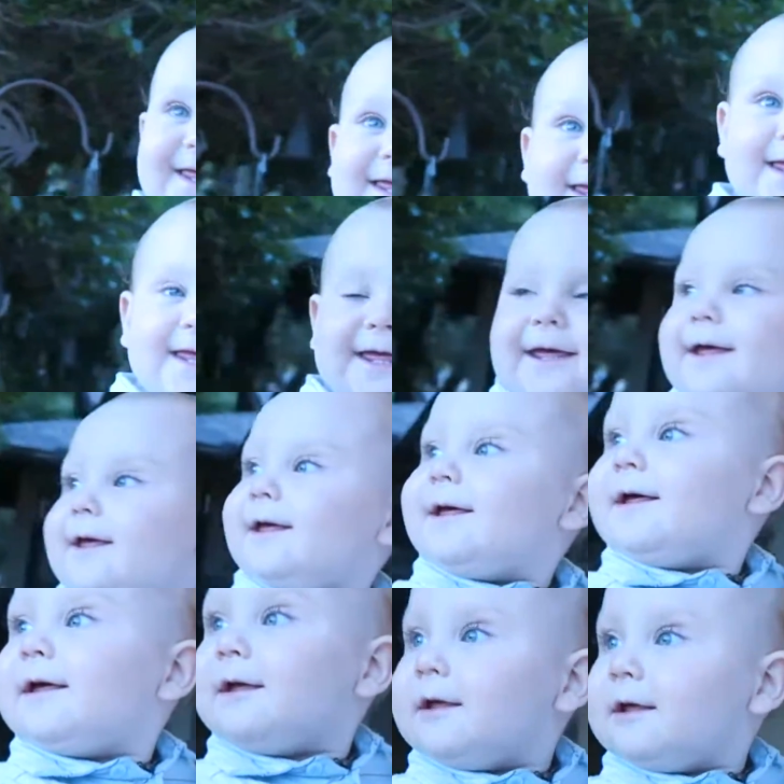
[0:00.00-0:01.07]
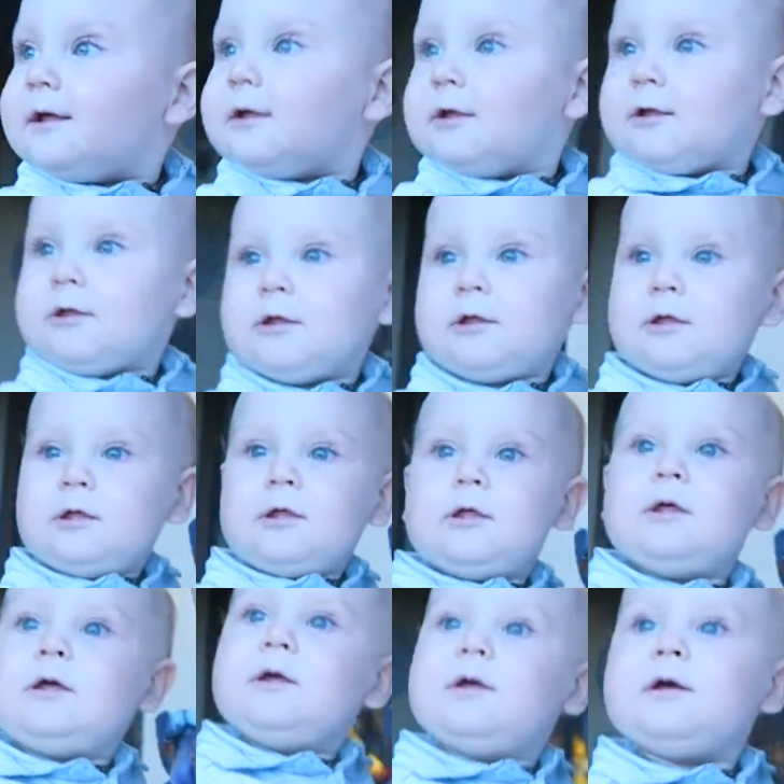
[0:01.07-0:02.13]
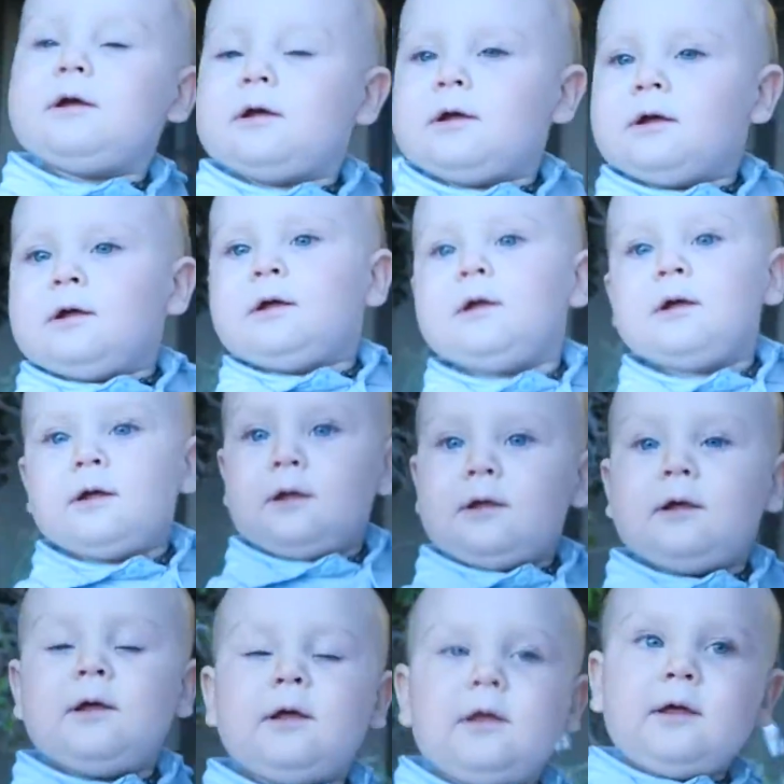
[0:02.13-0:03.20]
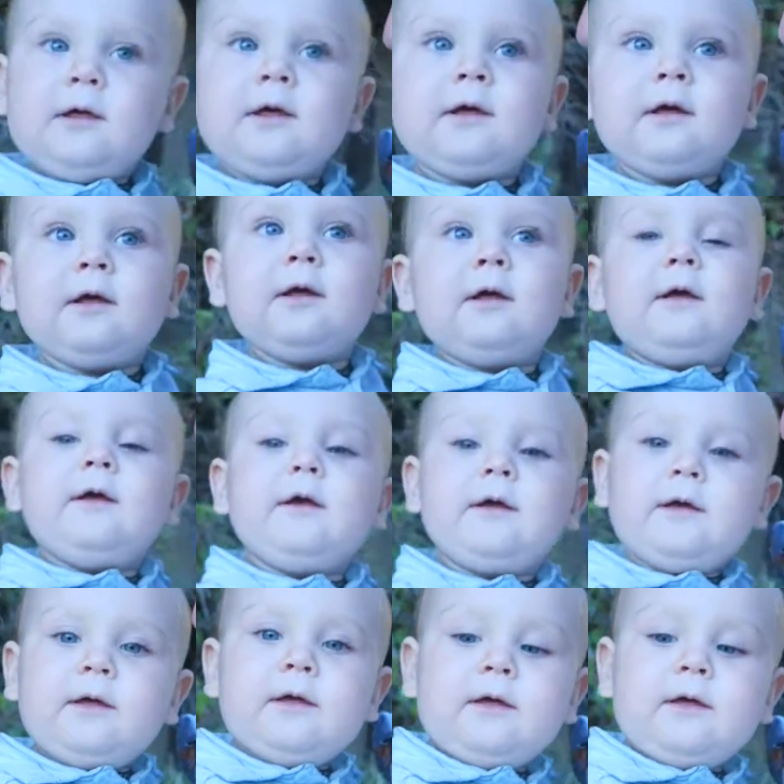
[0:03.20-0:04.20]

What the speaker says: This person isn't speaking.